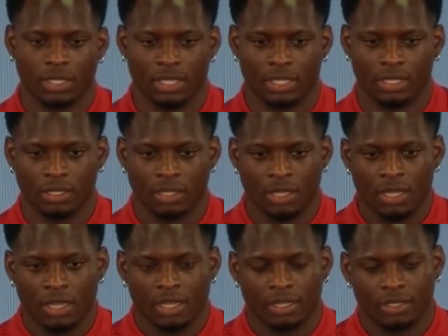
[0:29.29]
And,
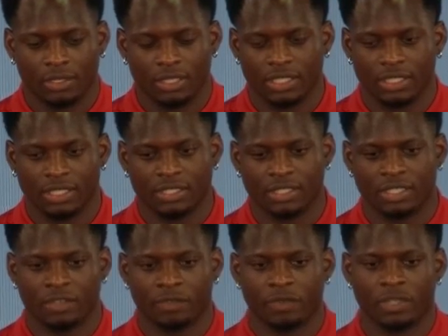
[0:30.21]
you know, it's a
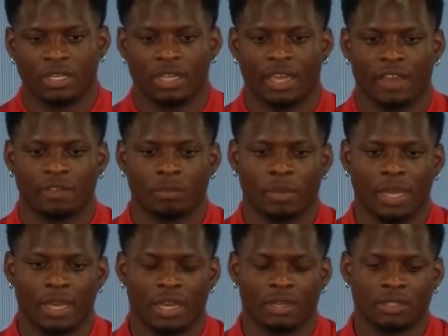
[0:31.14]
good feeling to have him
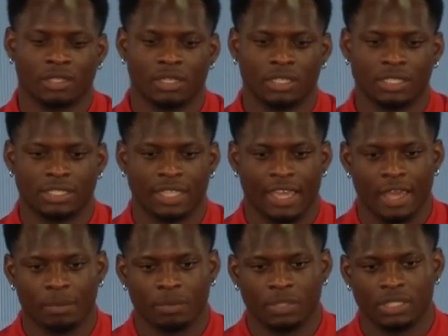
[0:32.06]
back out there. He's
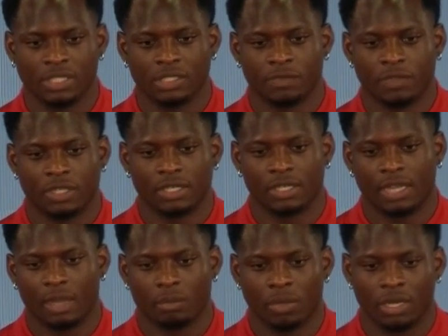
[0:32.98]
happy. He's feeling a
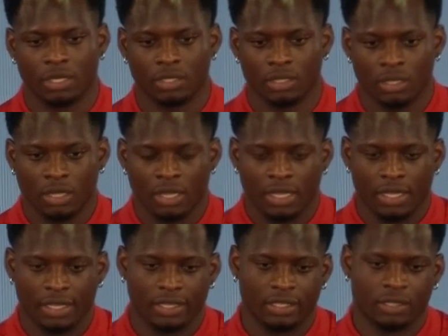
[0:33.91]
lot better.
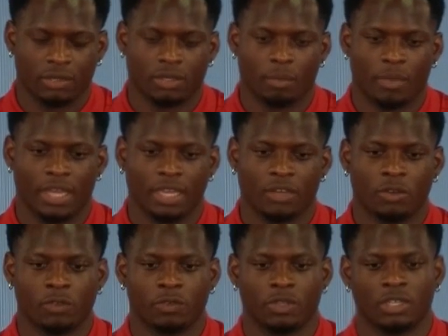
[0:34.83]
And, you know, the main
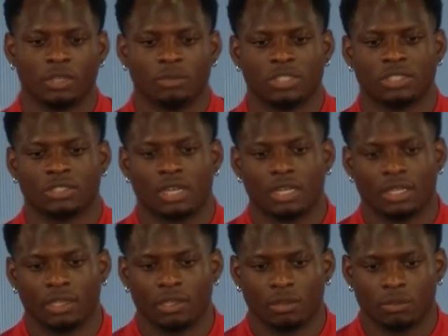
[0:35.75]
goal for him is to try to
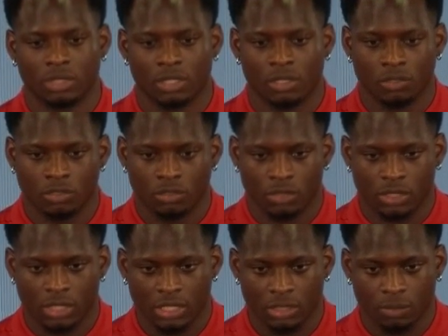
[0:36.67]
get him as close to
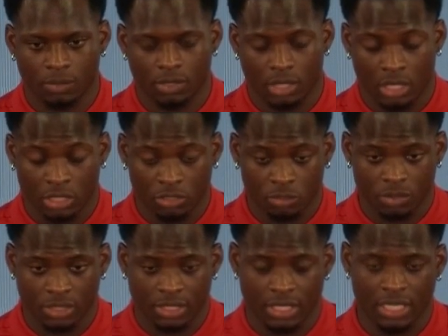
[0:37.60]

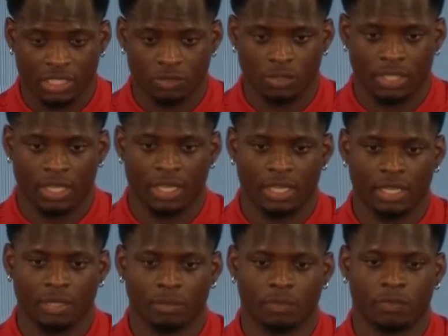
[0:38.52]
100% as we
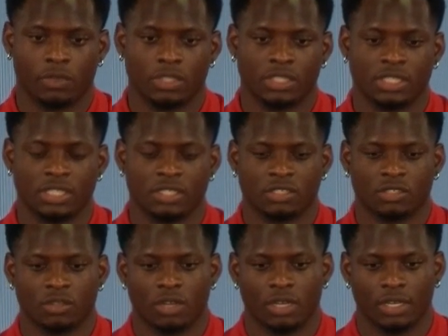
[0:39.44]
can before the season
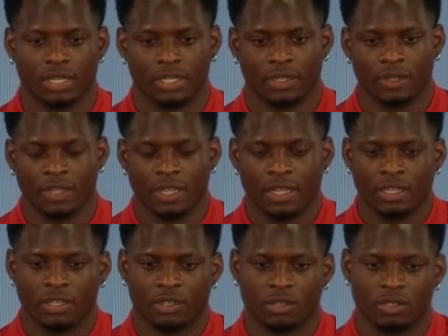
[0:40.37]
starts. And,
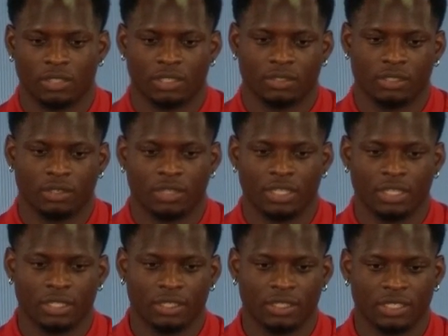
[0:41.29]
you know,
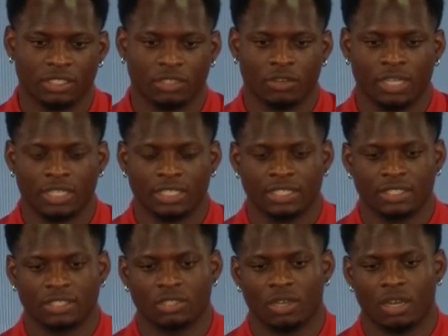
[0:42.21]
he is a great
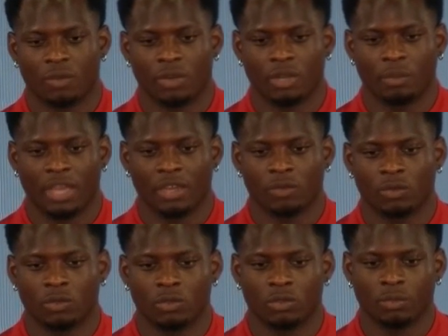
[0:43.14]
addition to our running back
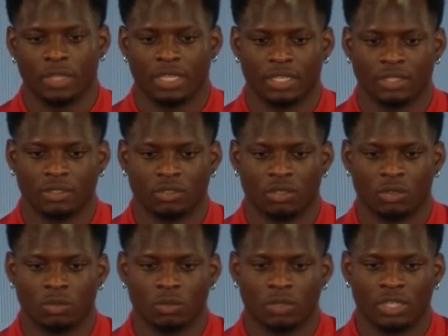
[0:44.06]
room. And, you know,
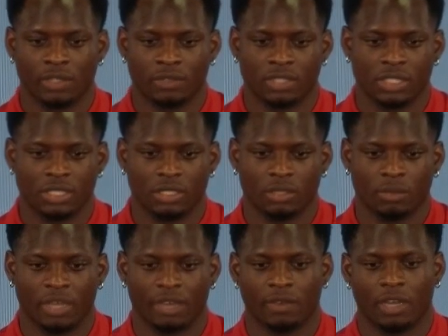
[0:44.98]
we would love to see him
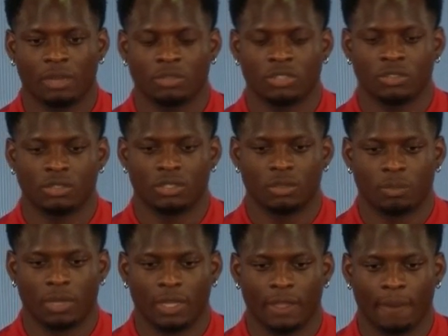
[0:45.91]
have an opportunity to
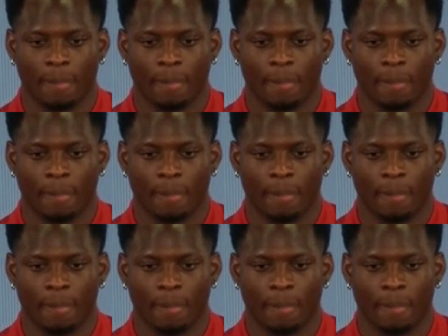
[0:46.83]
play.